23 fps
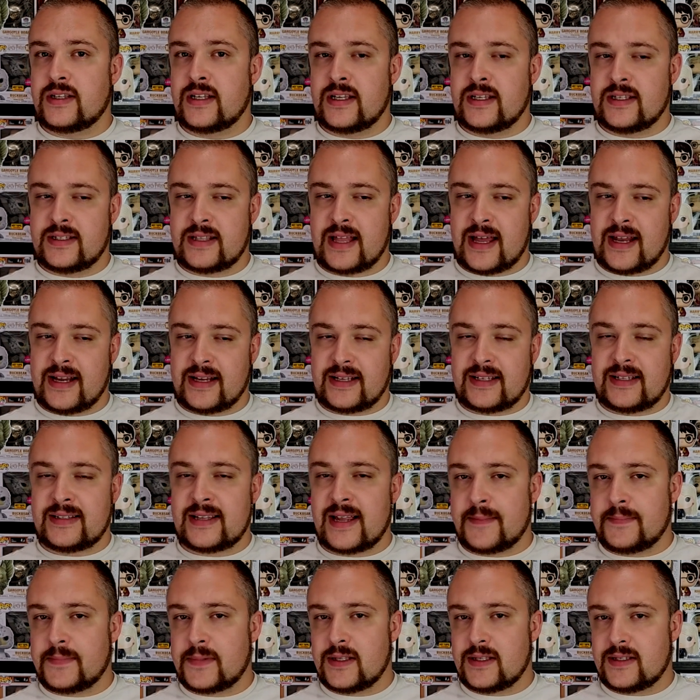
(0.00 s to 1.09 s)
is that
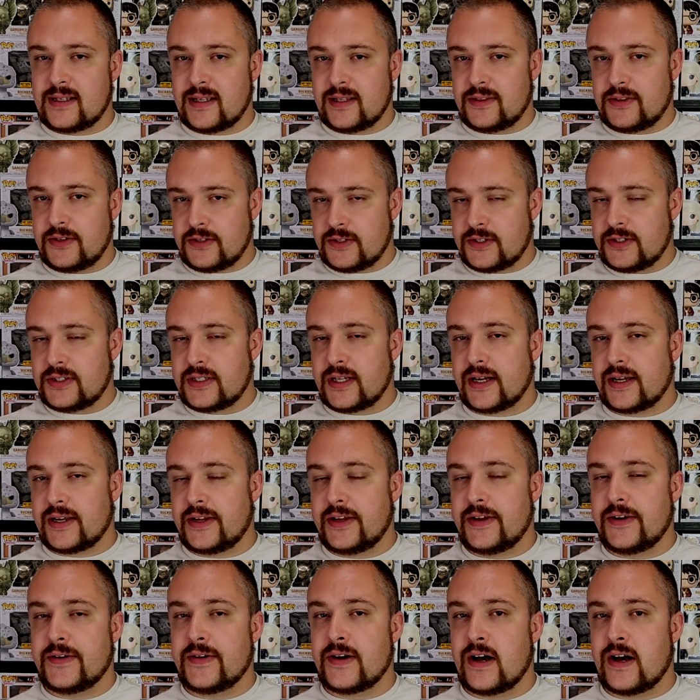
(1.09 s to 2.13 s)
acceptance that they're stuck here